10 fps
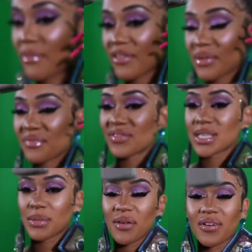I'm filming
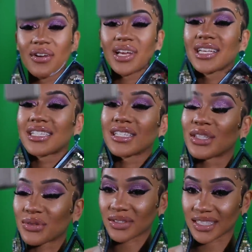something very
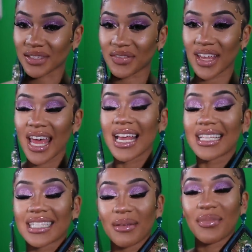exclusive,
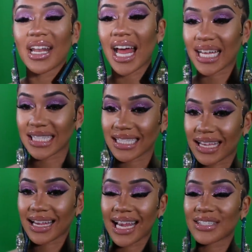something
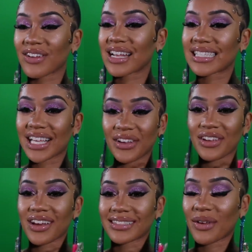icy, and I ain't trying to tell
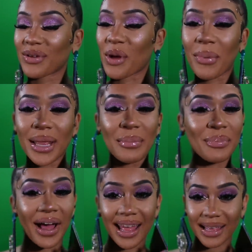you because I want nobody
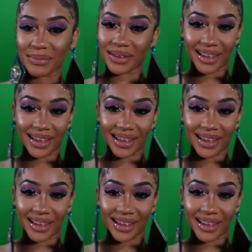biting